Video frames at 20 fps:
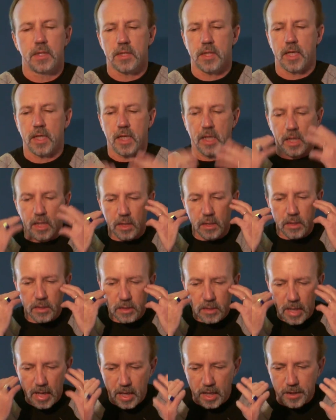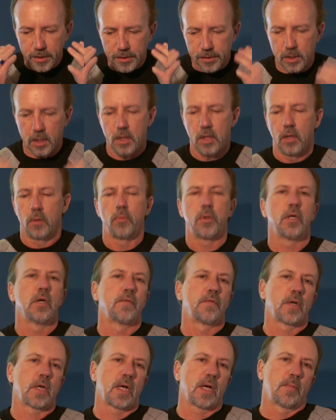It's like in death, we
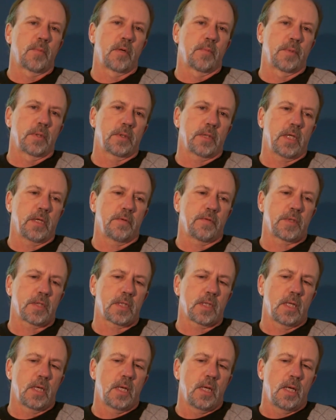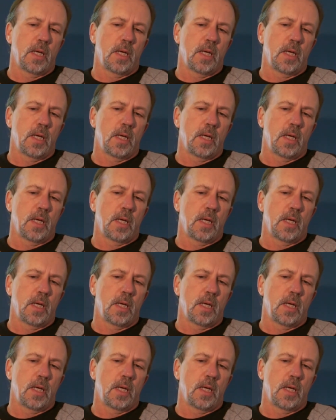overcome our beliefs.